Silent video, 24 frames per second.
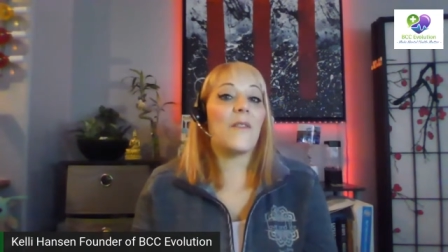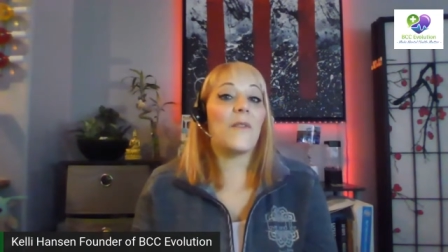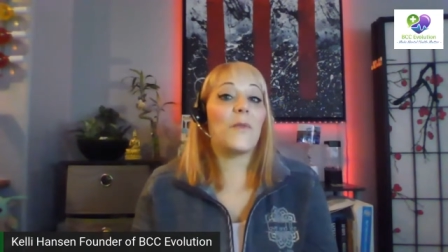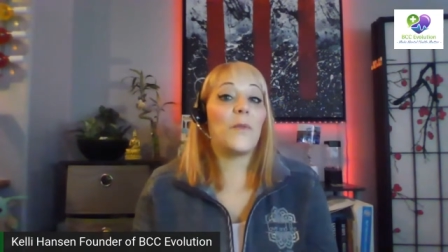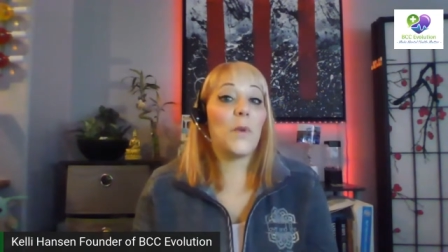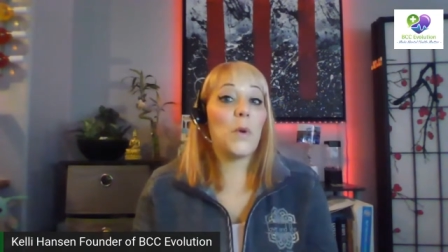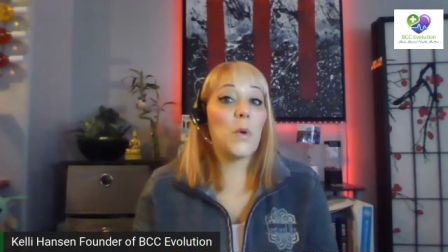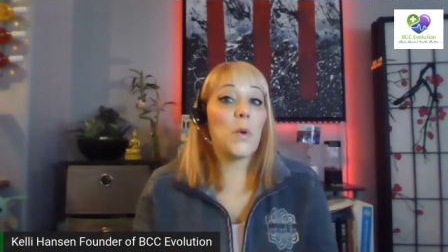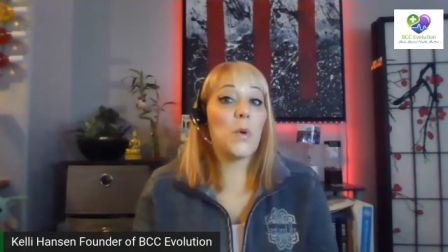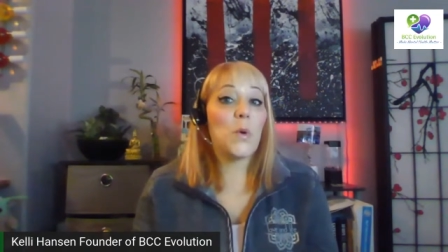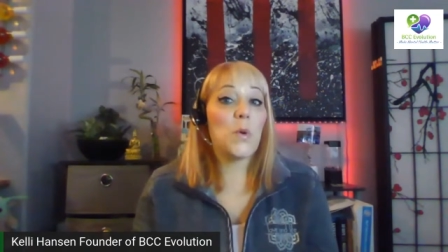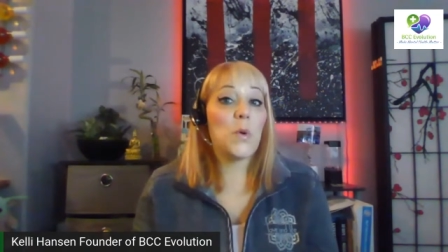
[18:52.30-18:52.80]

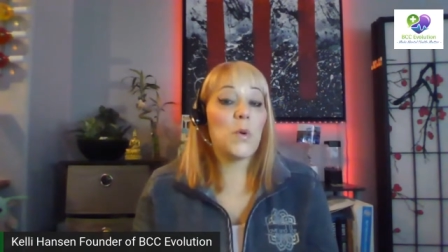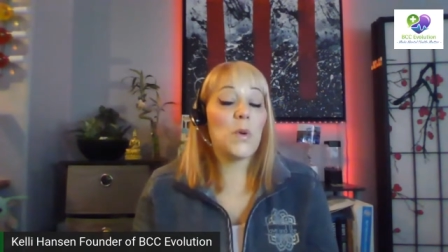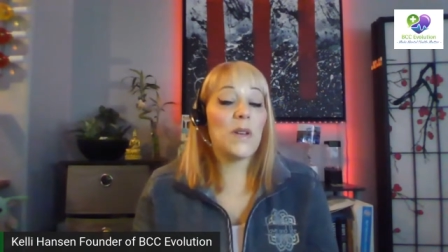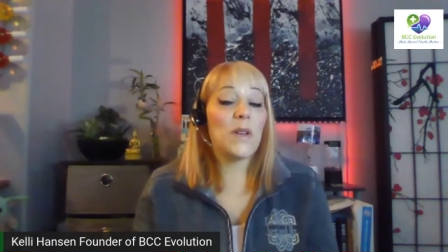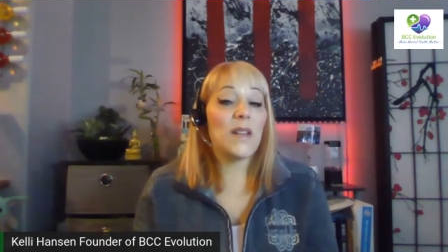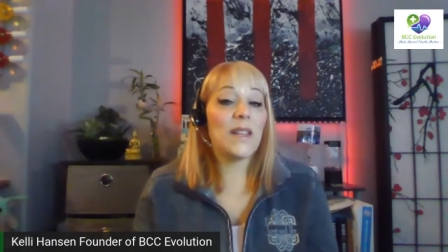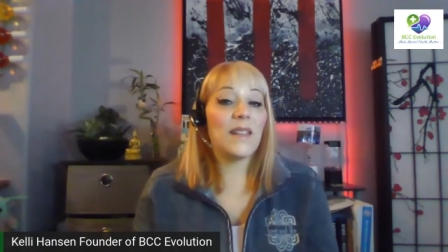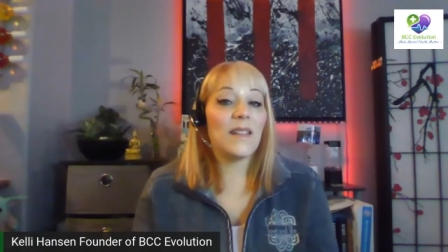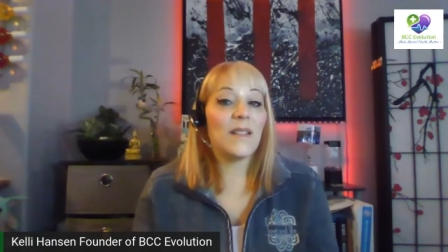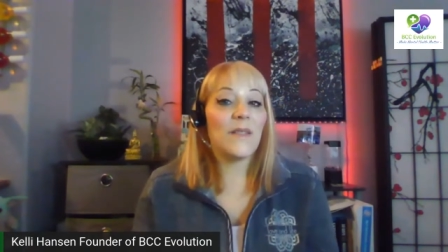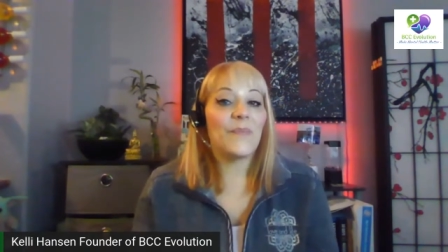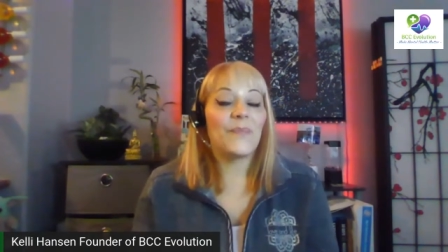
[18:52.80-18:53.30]

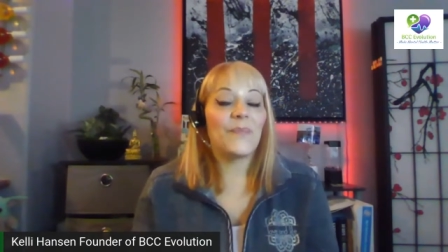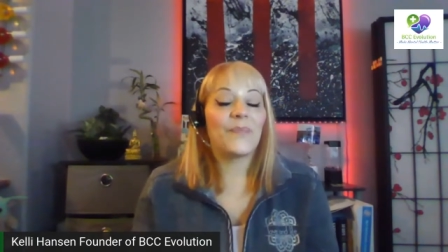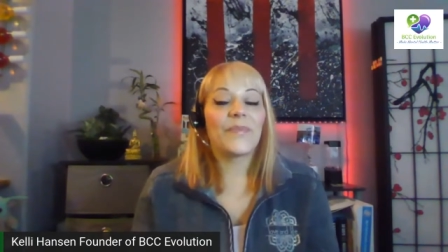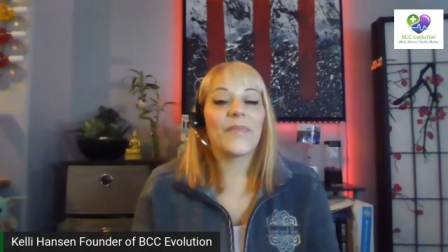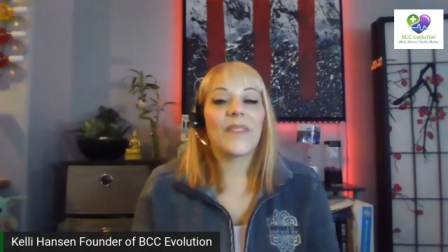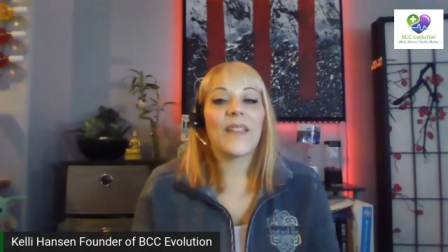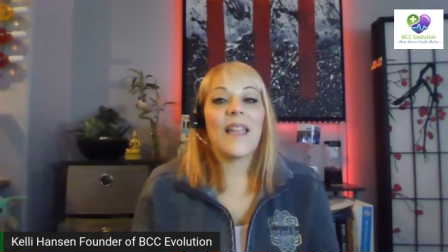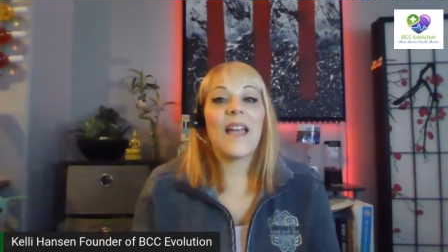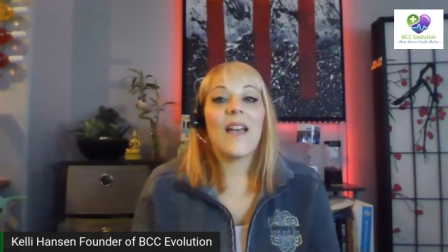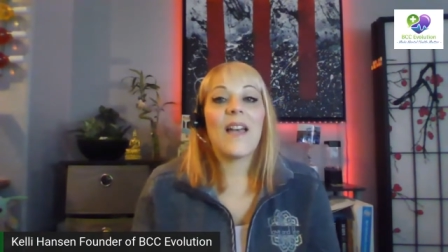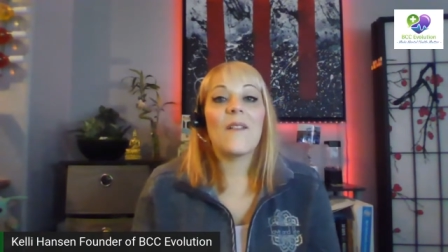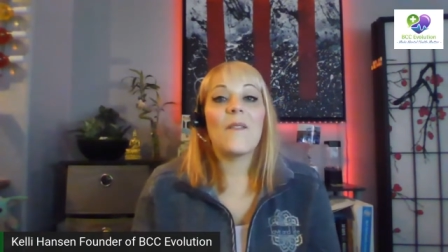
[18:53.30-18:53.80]
Food,
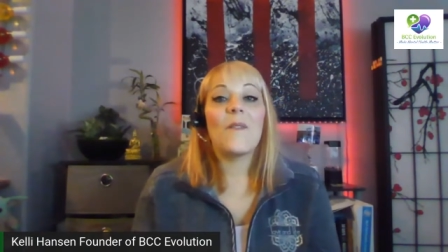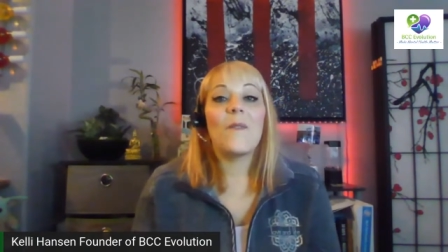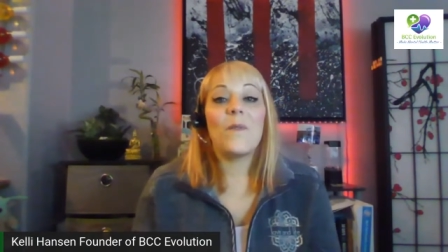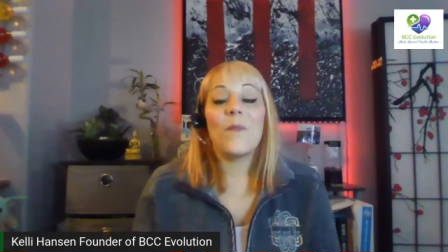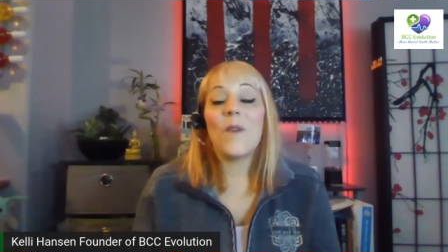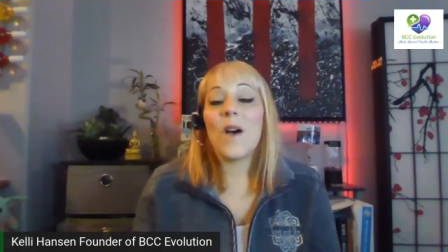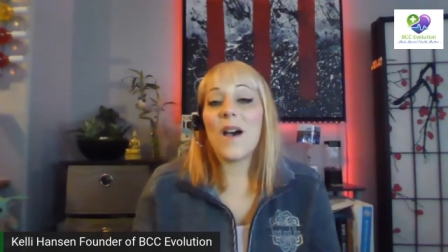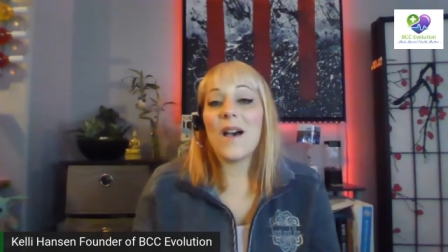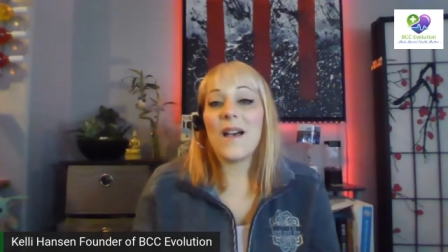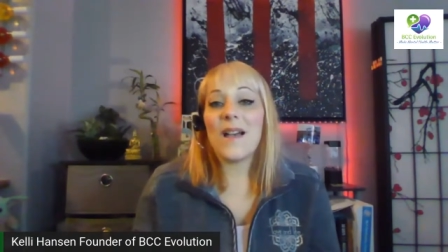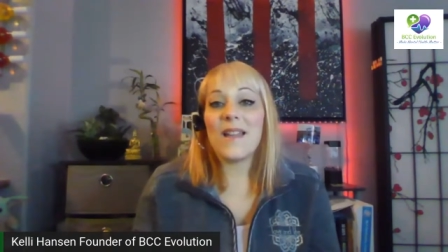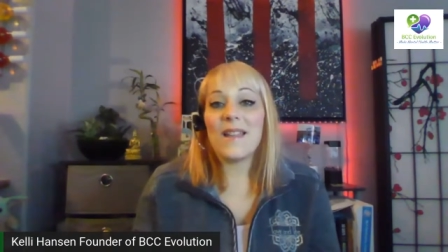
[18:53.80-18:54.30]

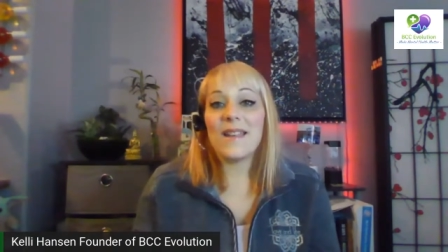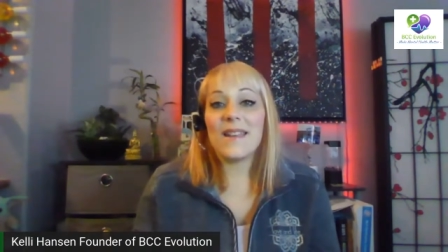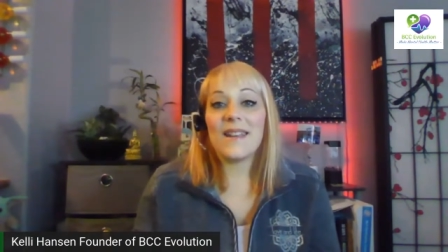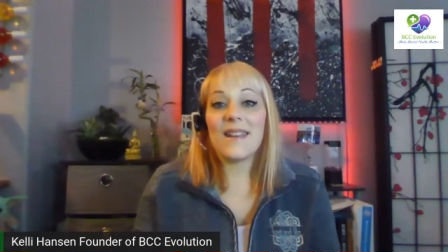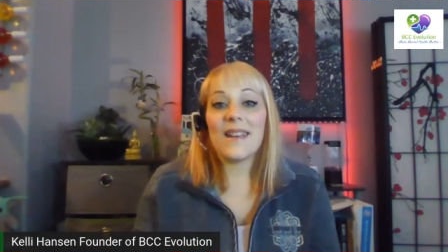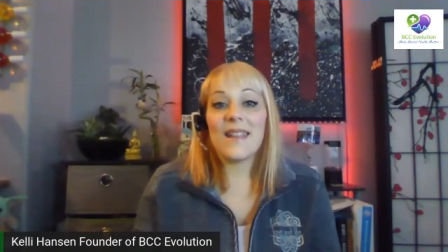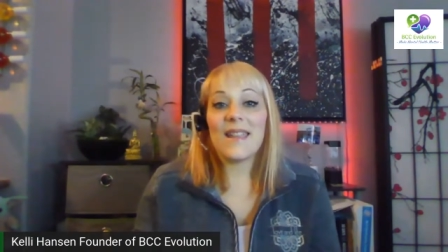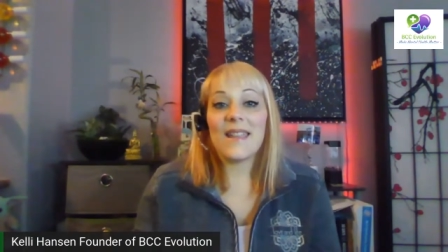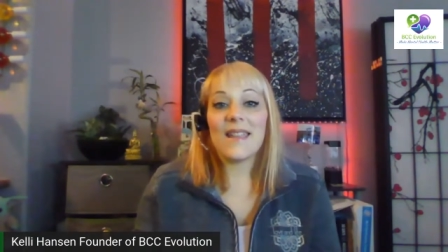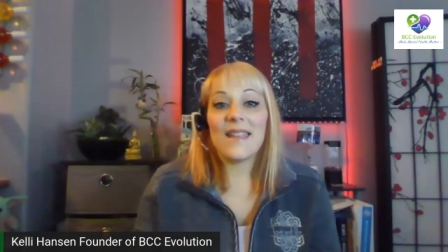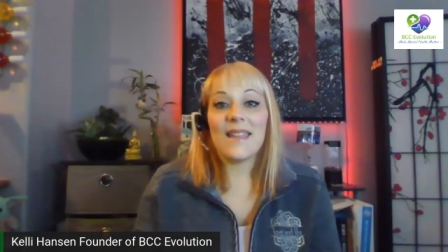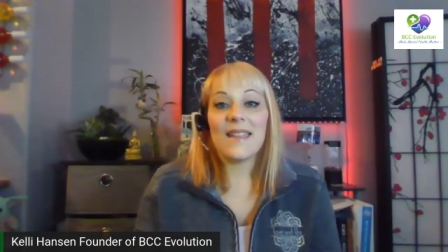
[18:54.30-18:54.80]

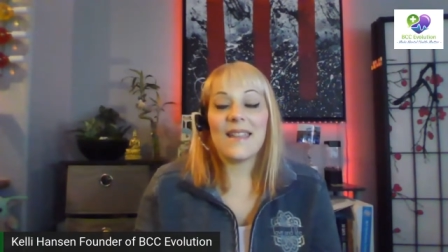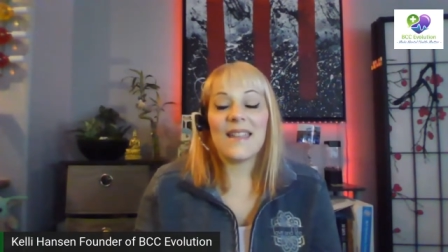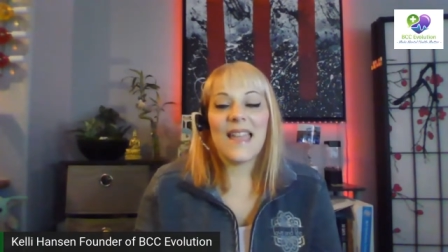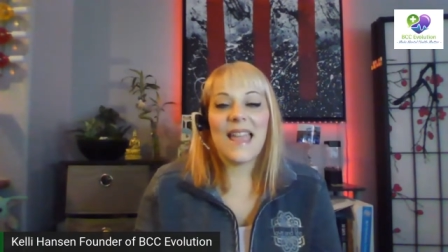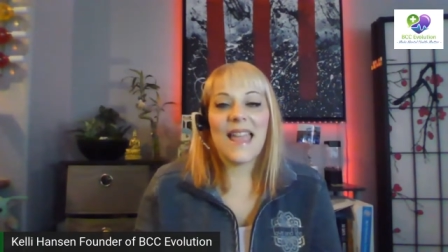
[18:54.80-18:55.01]
fun,